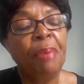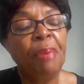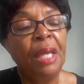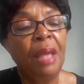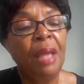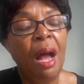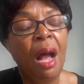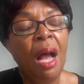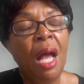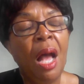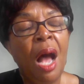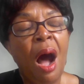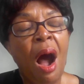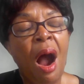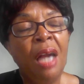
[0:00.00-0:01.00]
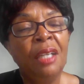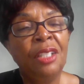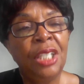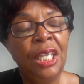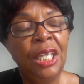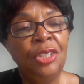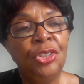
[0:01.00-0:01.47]
but our
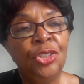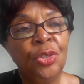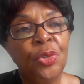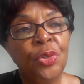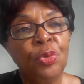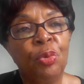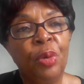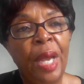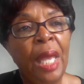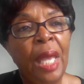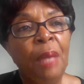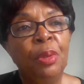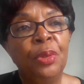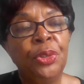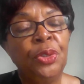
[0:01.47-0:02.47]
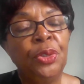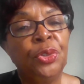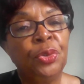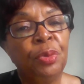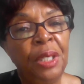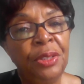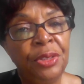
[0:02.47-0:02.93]
teachers were able to
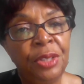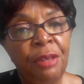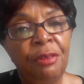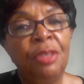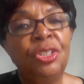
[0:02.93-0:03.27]
trust.